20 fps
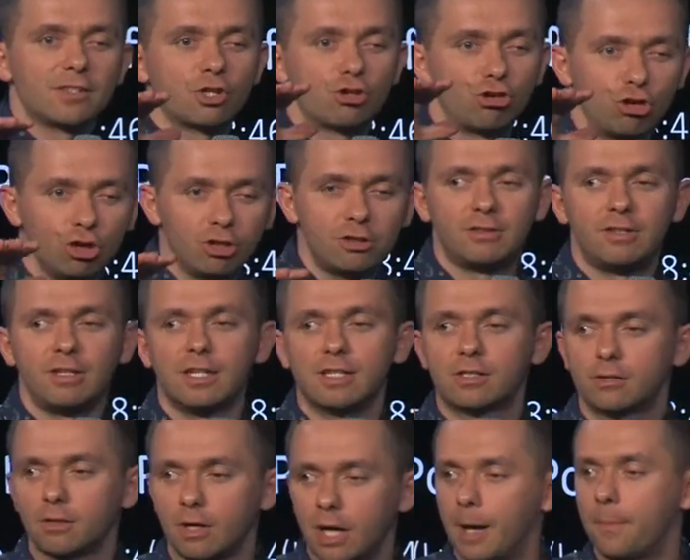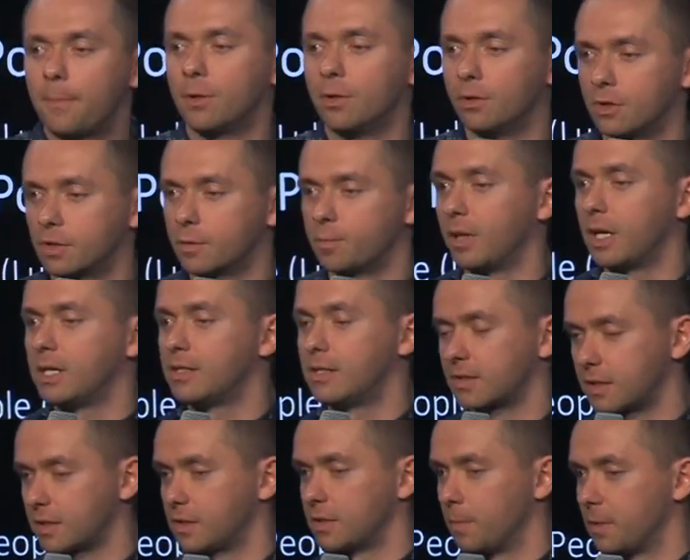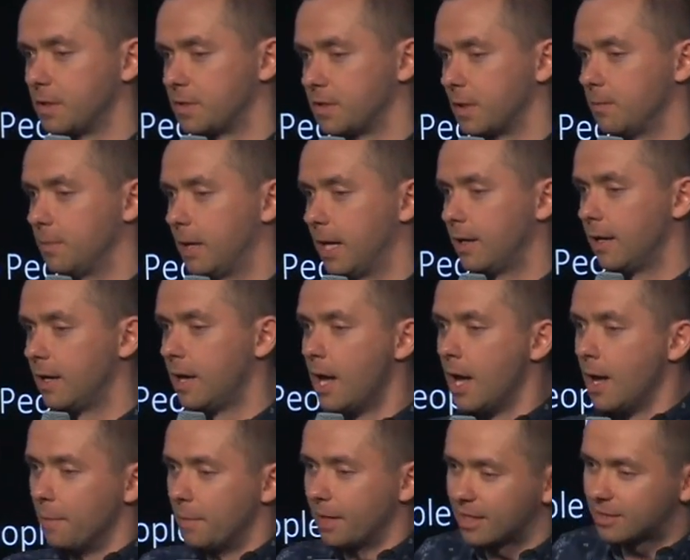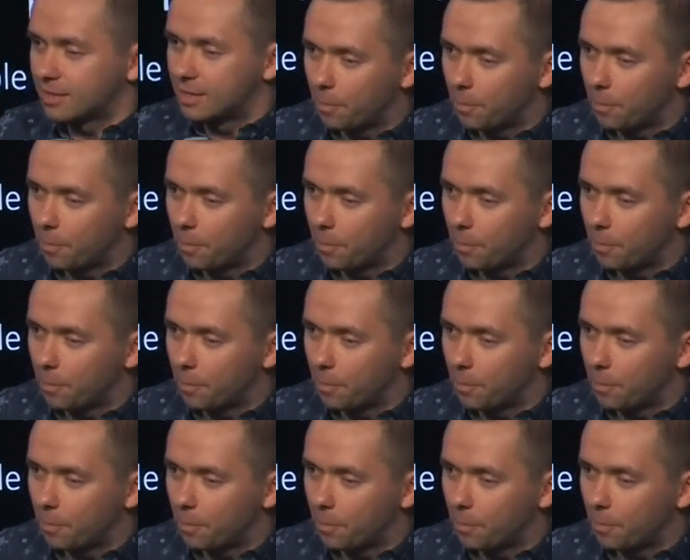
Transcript: good things to happen in those places. Because somebody say amen. Because the